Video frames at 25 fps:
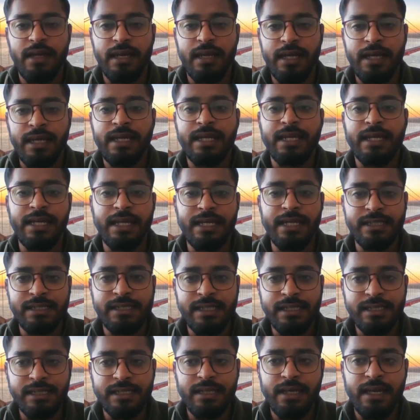
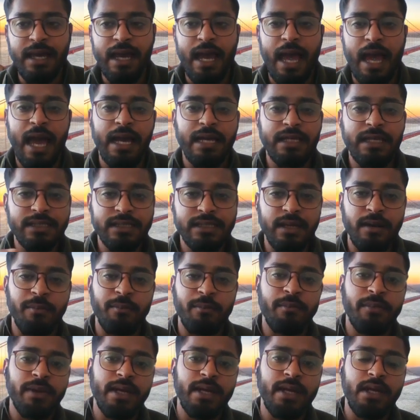increases as
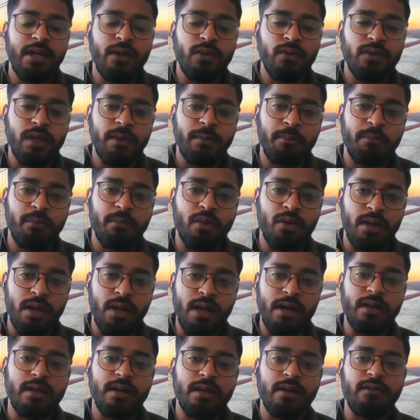compared to the
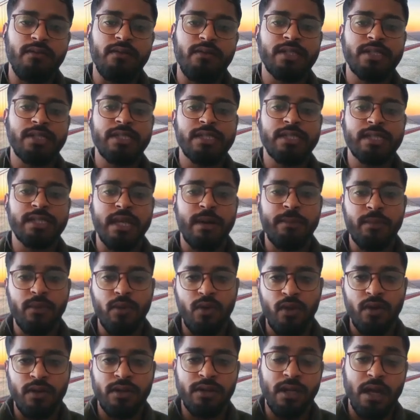product which is kept
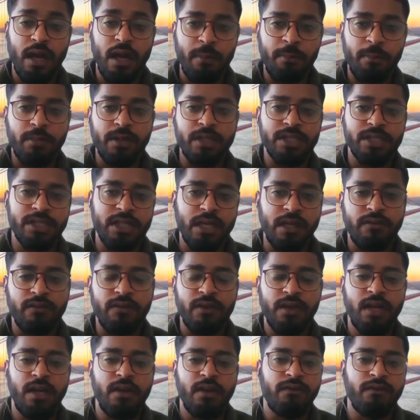on the upper shelf,